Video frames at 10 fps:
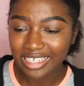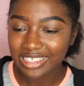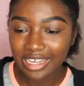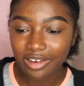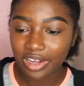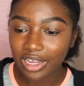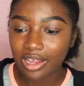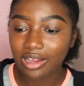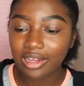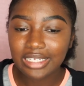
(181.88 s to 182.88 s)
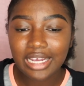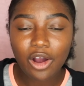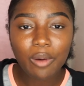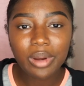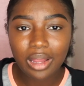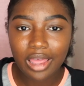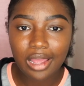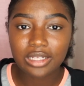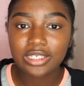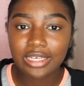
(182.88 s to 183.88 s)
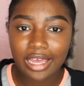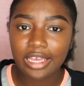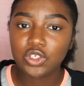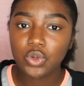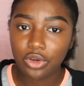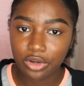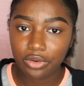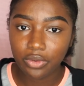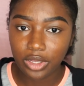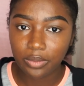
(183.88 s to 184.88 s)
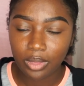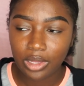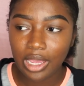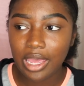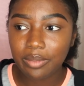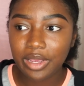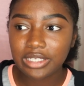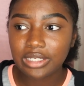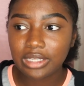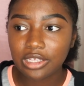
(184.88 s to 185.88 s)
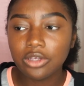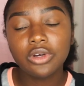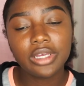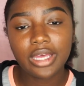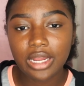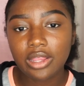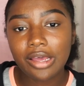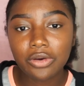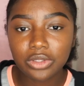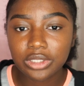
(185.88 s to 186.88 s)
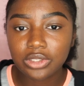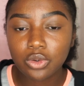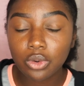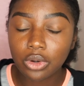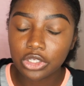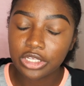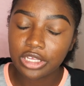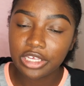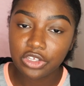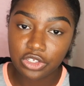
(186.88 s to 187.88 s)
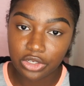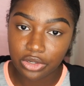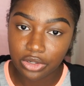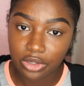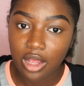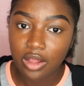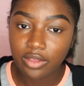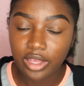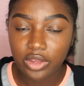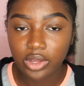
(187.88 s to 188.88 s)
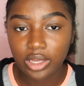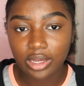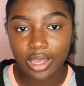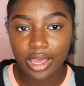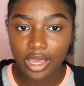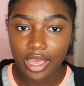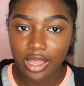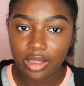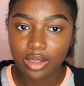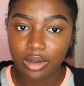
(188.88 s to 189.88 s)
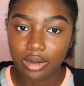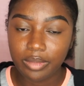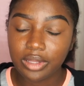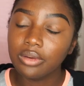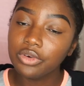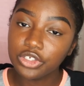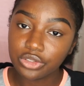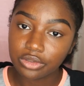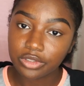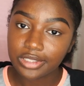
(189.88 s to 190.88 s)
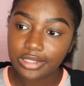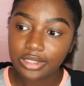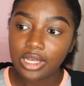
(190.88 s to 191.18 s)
like it's like, it's like an arm and a leg to get a two-year degree and basically you could get in those schools easier than you can get in um, in the regional ones.